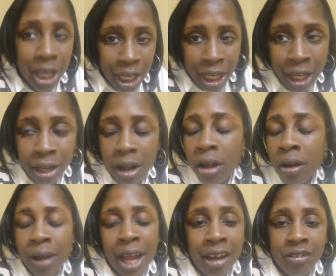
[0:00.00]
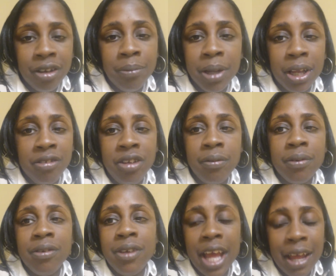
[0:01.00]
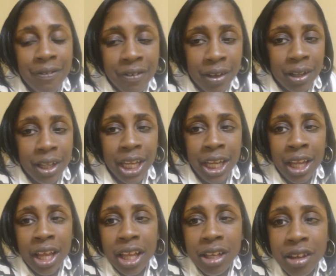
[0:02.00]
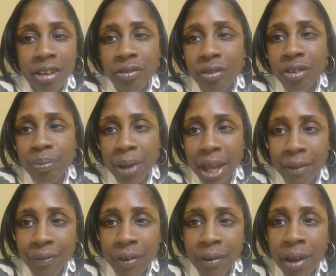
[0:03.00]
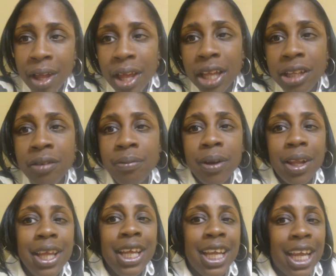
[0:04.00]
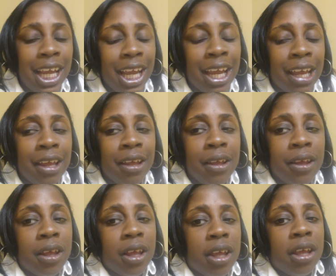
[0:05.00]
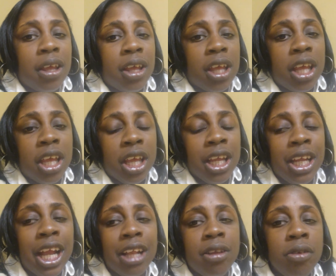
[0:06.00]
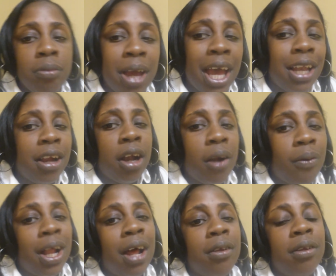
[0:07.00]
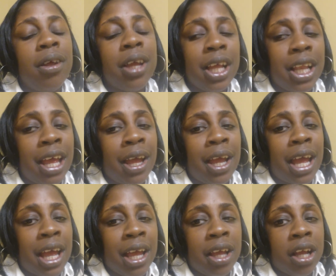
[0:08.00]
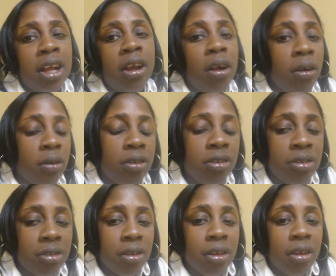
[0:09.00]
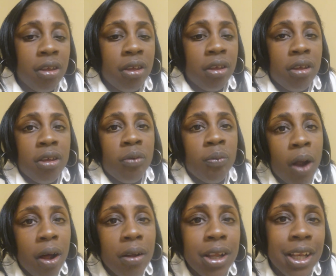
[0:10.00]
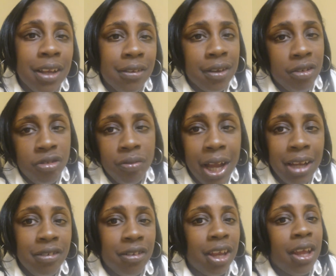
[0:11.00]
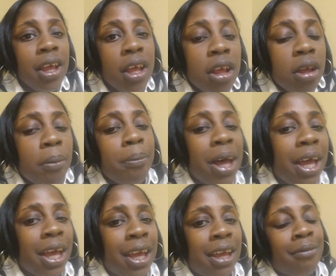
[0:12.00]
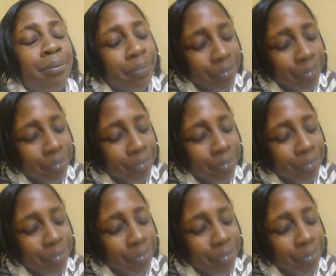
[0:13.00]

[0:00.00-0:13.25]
in on Ashley because she was definitely disrespectful, you really can't get too mad at her without looking at Kirk's role in this situation. But